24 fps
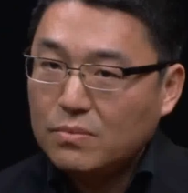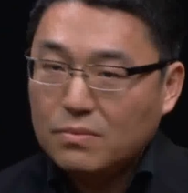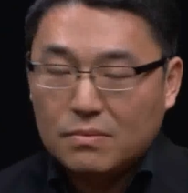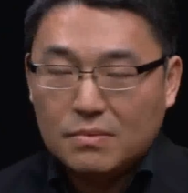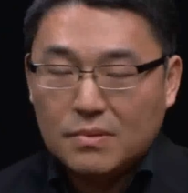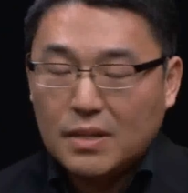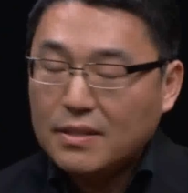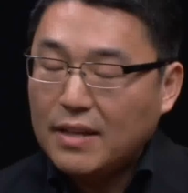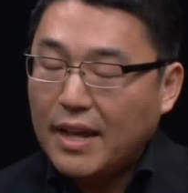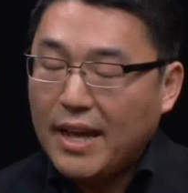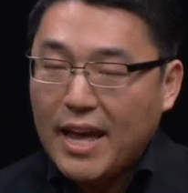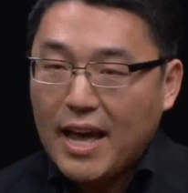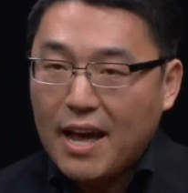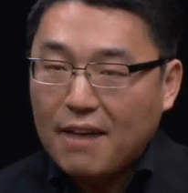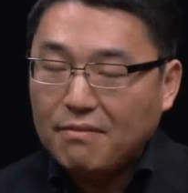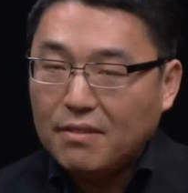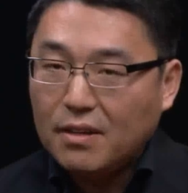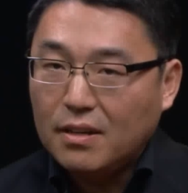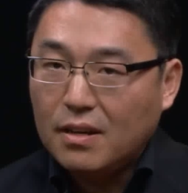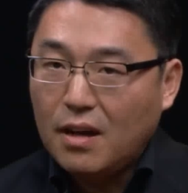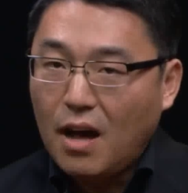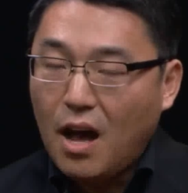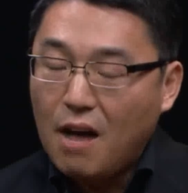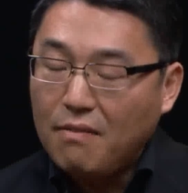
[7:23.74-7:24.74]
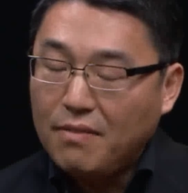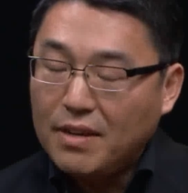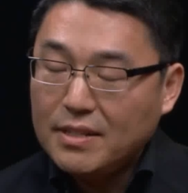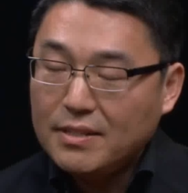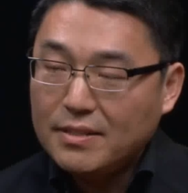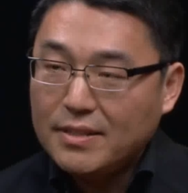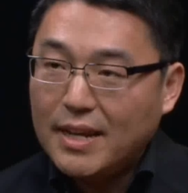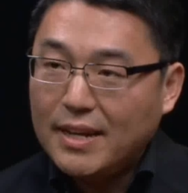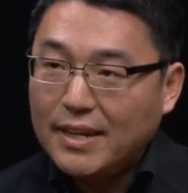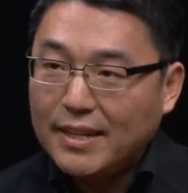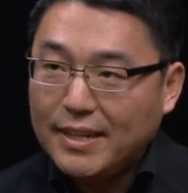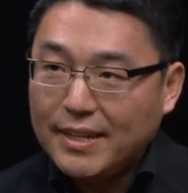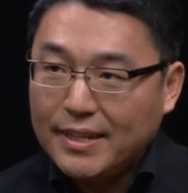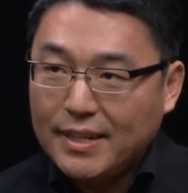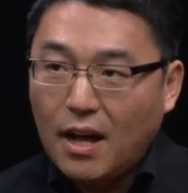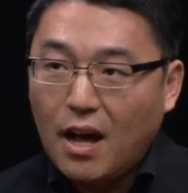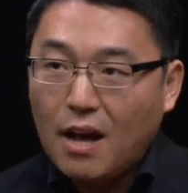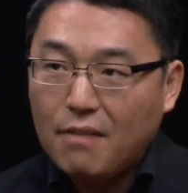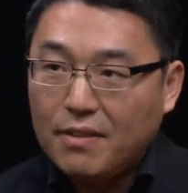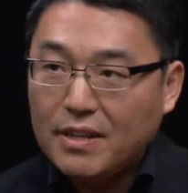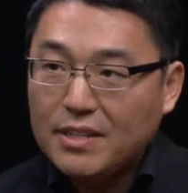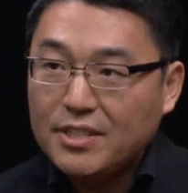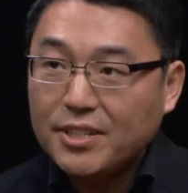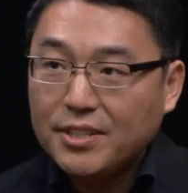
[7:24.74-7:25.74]
doesn't have a dedicated
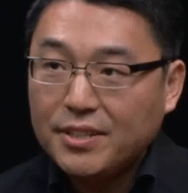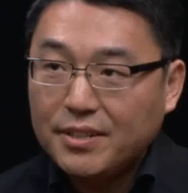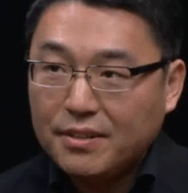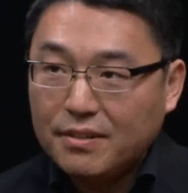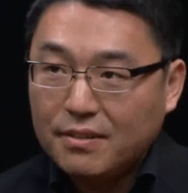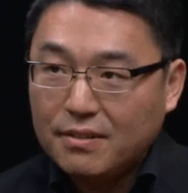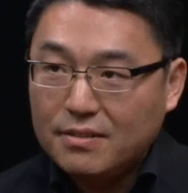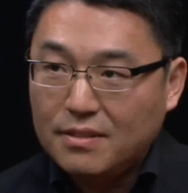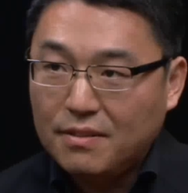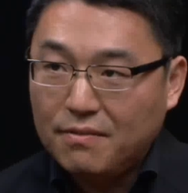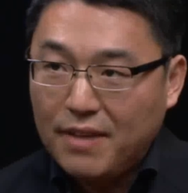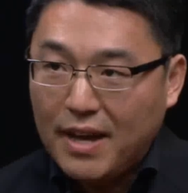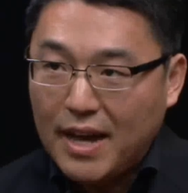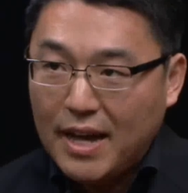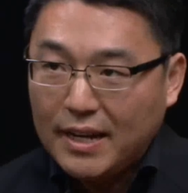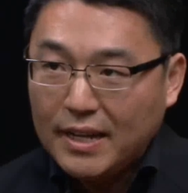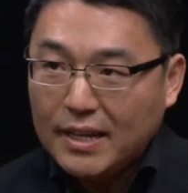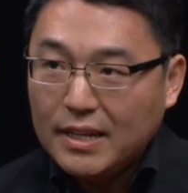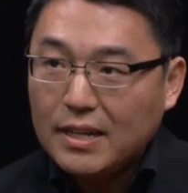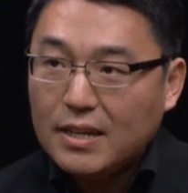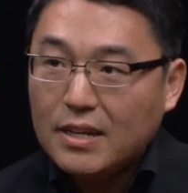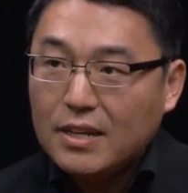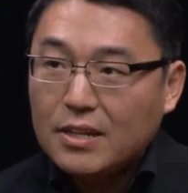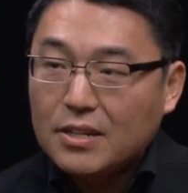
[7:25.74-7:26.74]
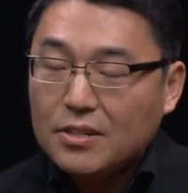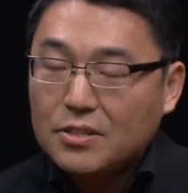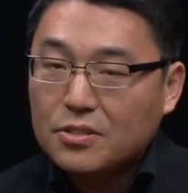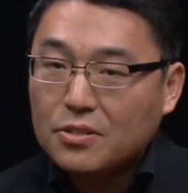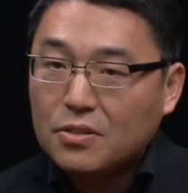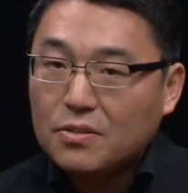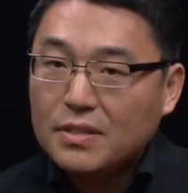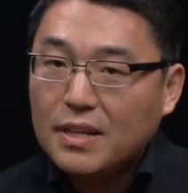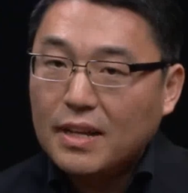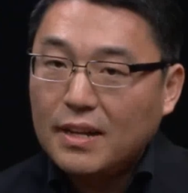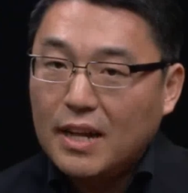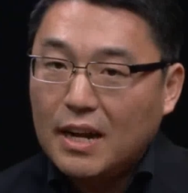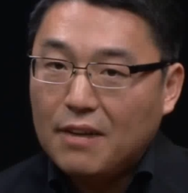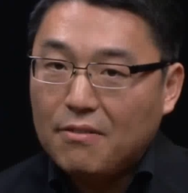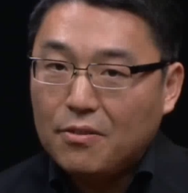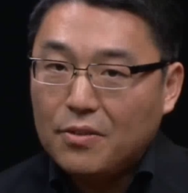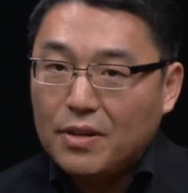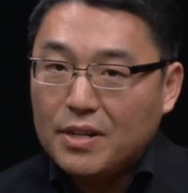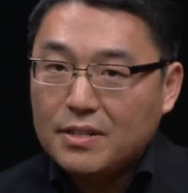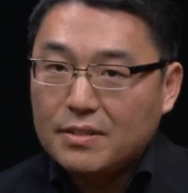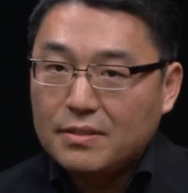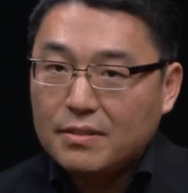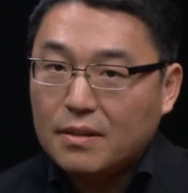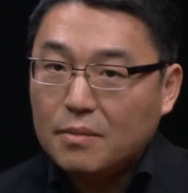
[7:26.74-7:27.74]
office here in the Valley, so they
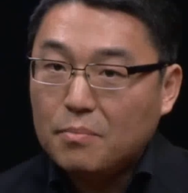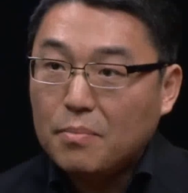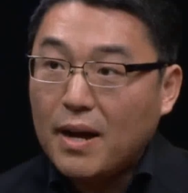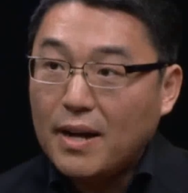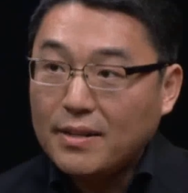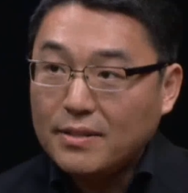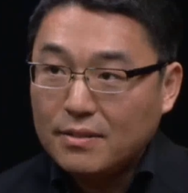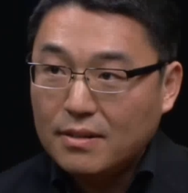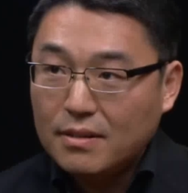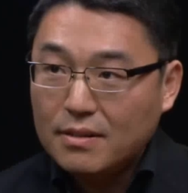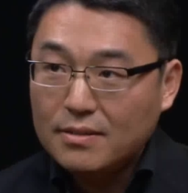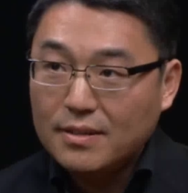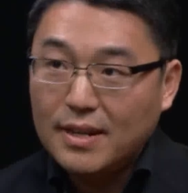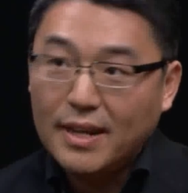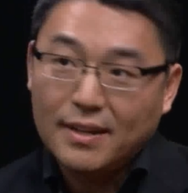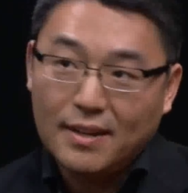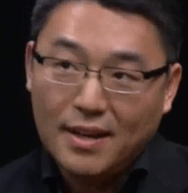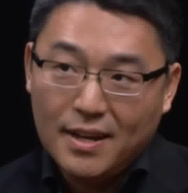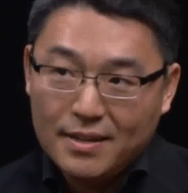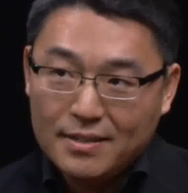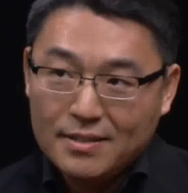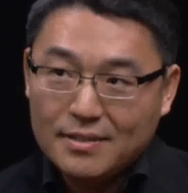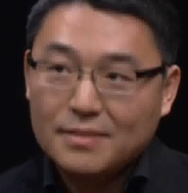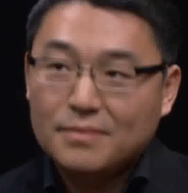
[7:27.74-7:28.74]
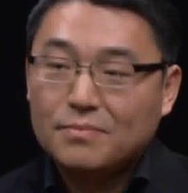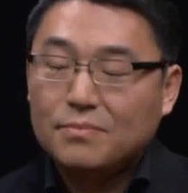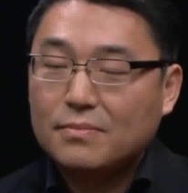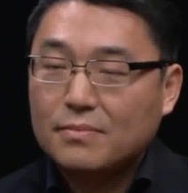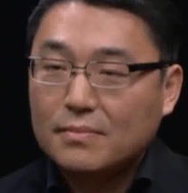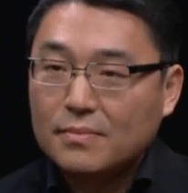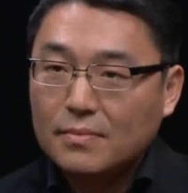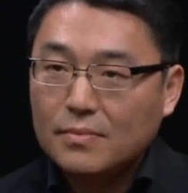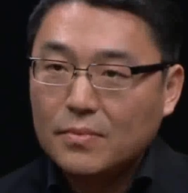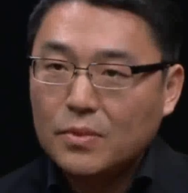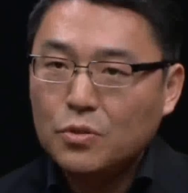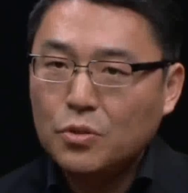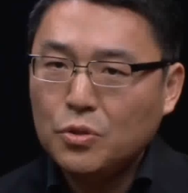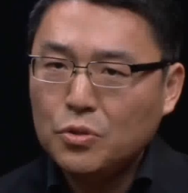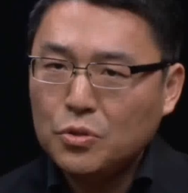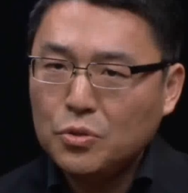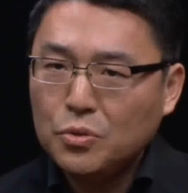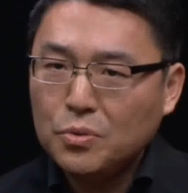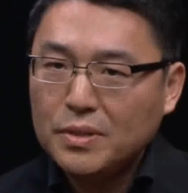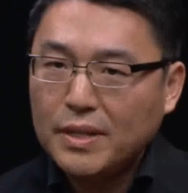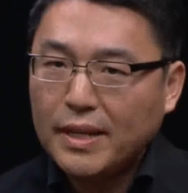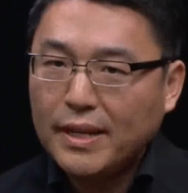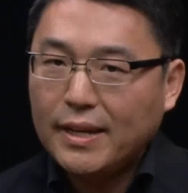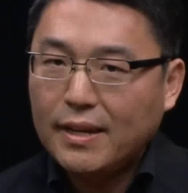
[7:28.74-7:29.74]
leverage their partners like us to
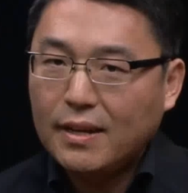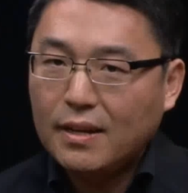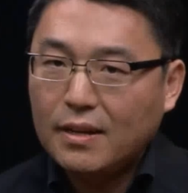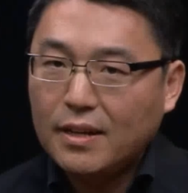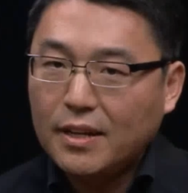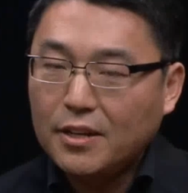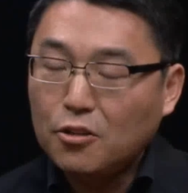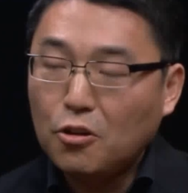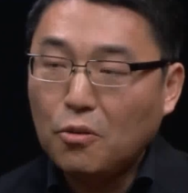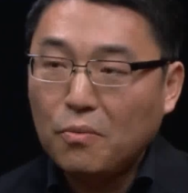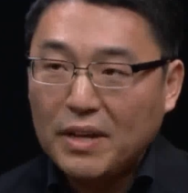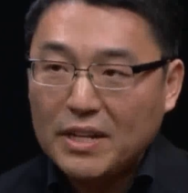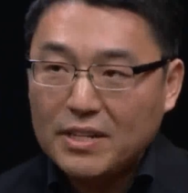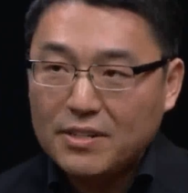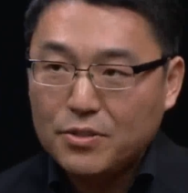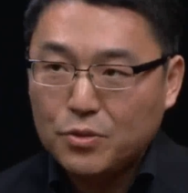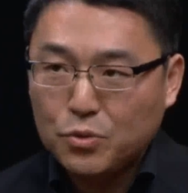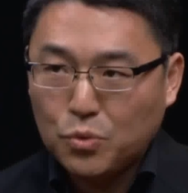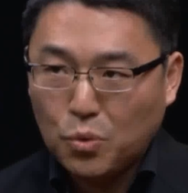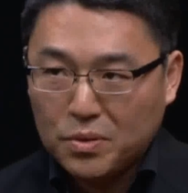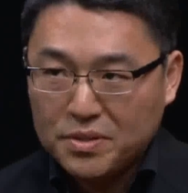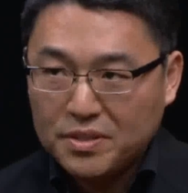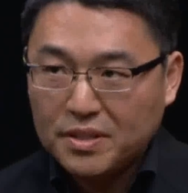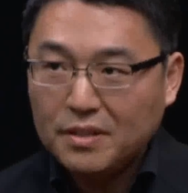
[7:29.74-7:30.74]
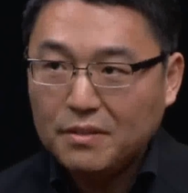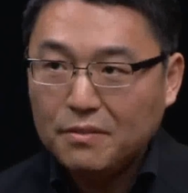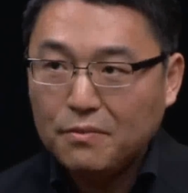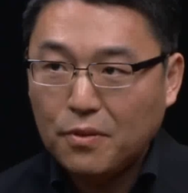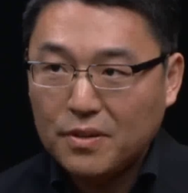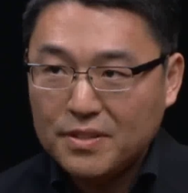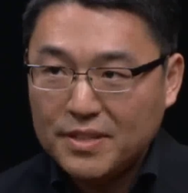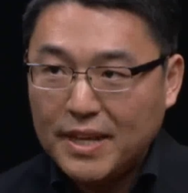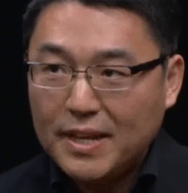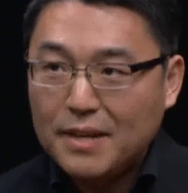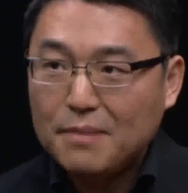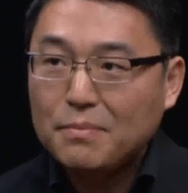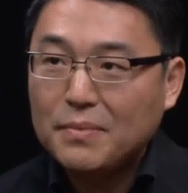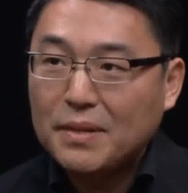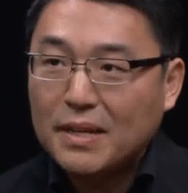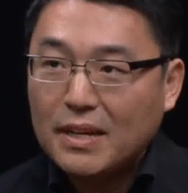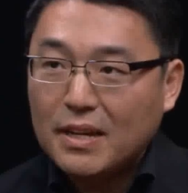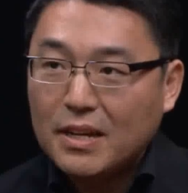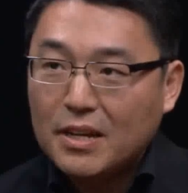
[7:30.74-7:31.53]
do the innovation sourcing for them.